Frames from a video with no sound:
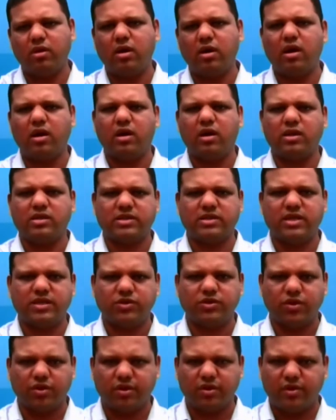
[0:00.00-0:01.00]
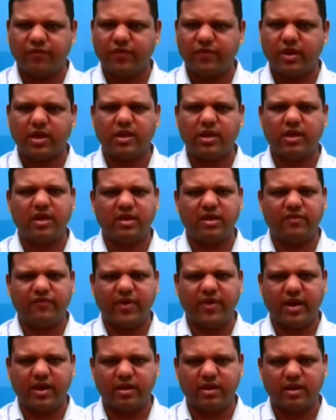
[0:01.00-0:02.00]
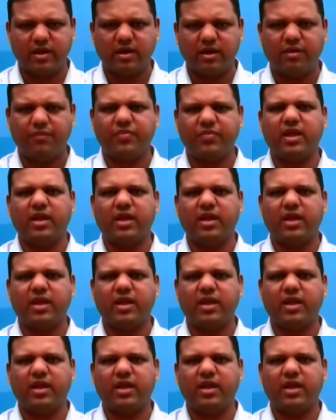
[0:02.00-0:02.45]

uh, say geographically, in fact, uh,